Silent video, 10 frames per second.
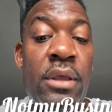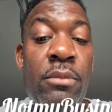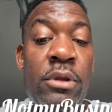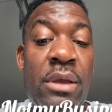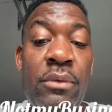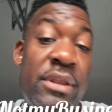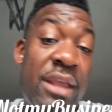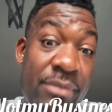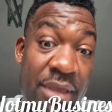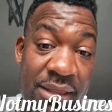But I will
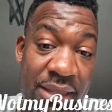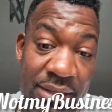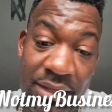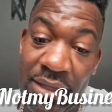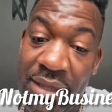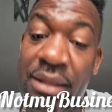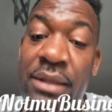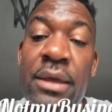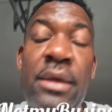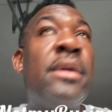not be attending
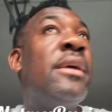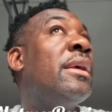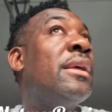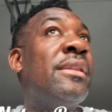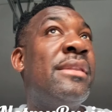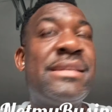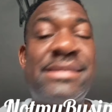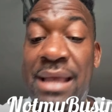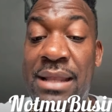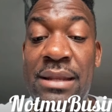Canada this
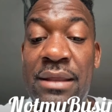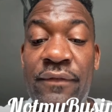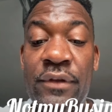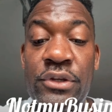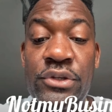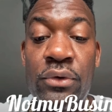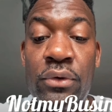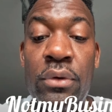Saturday for the show.